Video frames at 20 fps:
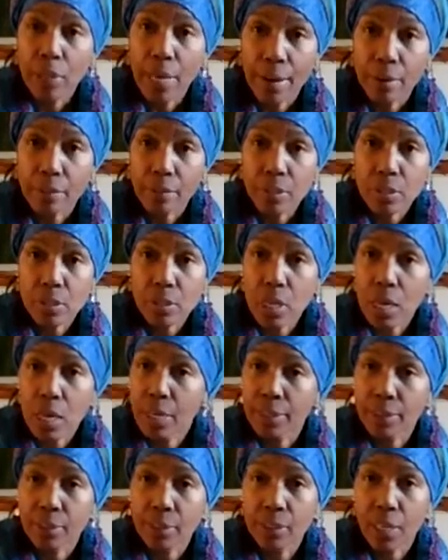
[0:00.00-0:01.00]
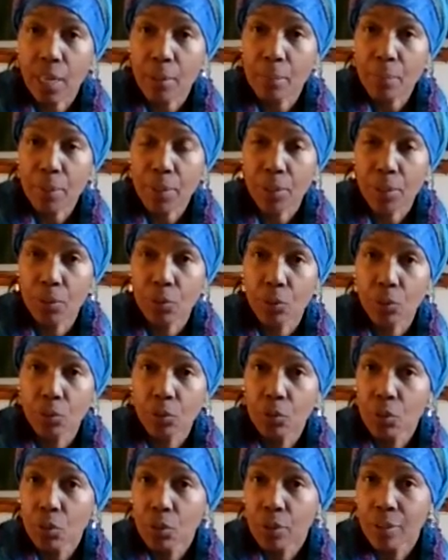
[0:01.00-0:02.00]
carrots and I did not
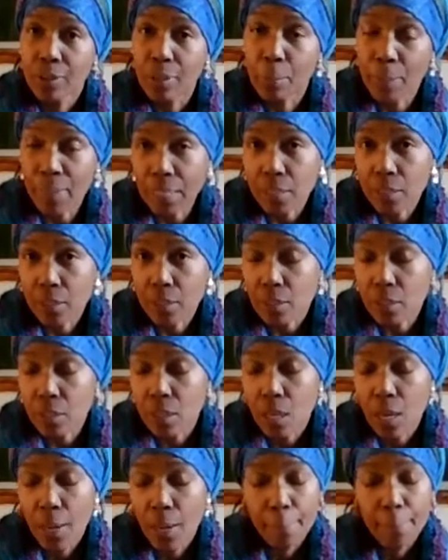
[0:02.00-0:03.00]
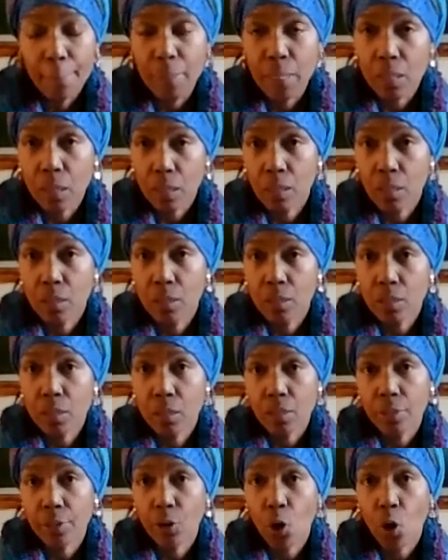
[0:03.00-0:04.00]
peel the beets
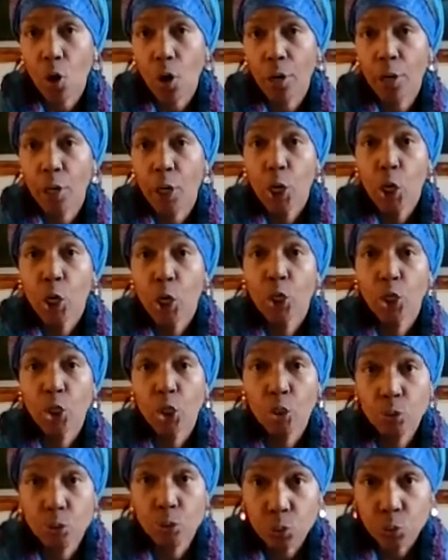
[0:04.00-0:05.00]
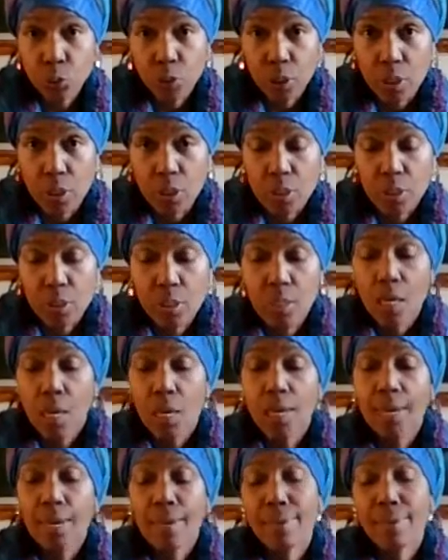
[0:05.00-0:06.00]
because there are nutrients
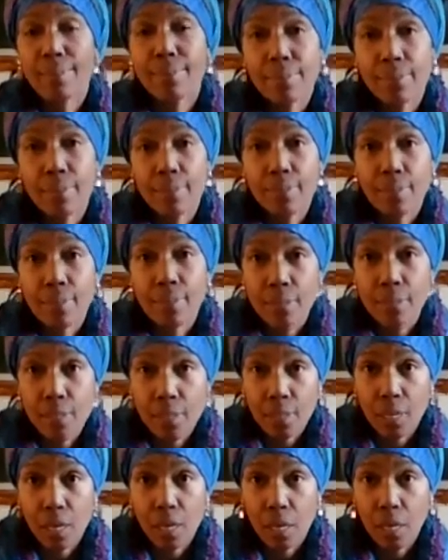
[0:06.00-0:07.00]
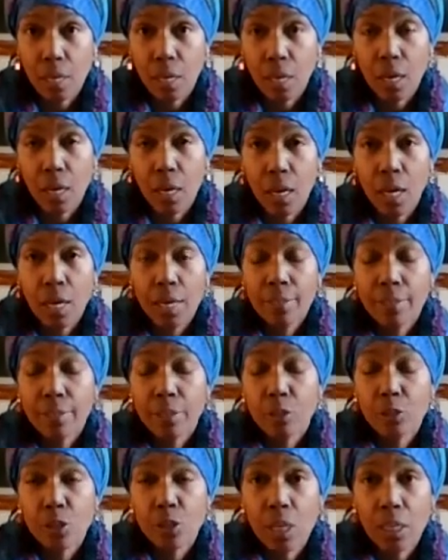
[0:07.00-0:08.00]
in the skin.
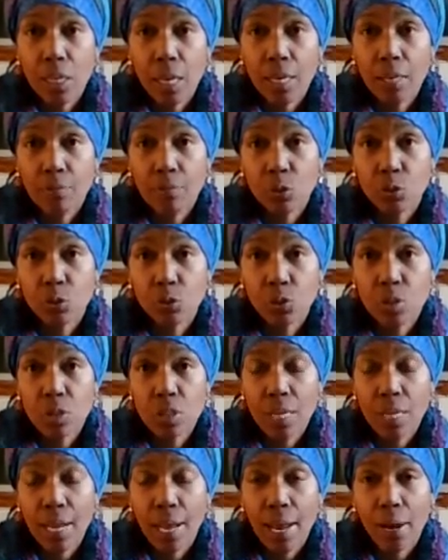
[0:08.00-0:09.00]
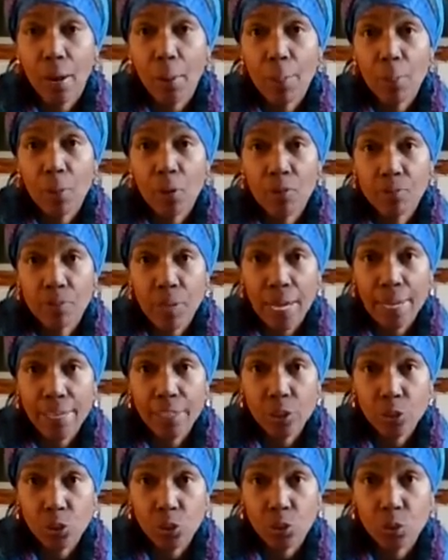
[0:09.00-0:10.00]
There's a lot of nutrients, and I'll
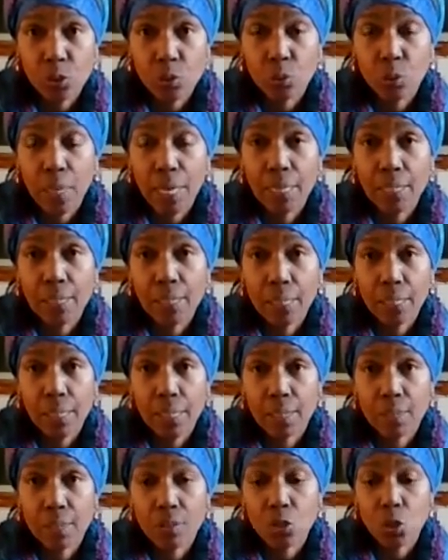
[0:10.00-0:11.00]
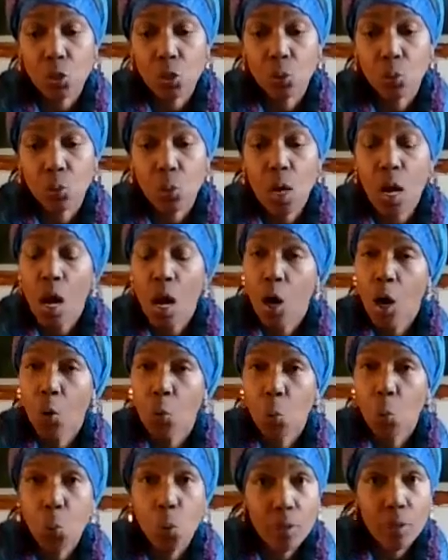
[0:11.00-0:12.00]
provide you a link to a
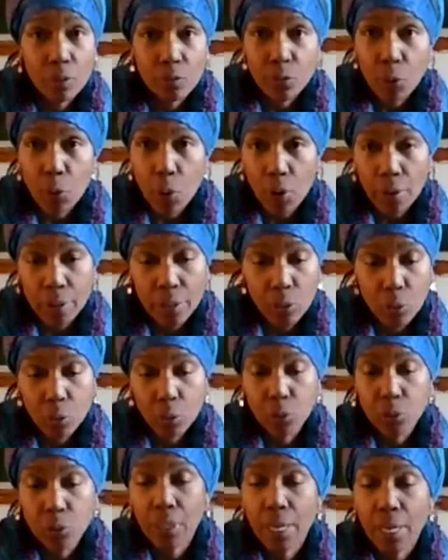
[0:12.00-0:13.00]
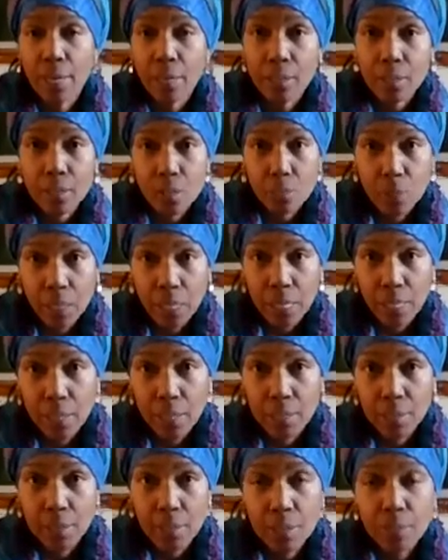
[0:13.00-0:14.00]
wonderful article that
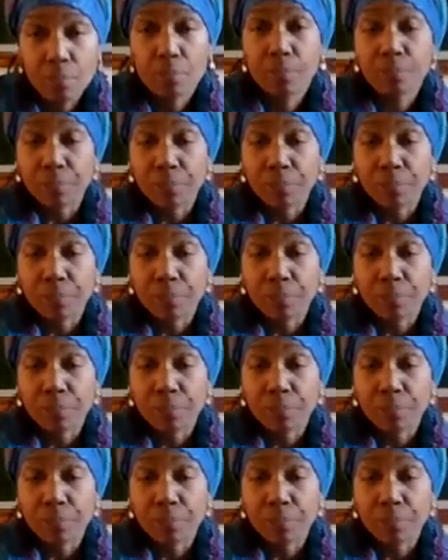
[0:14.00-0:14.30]
explains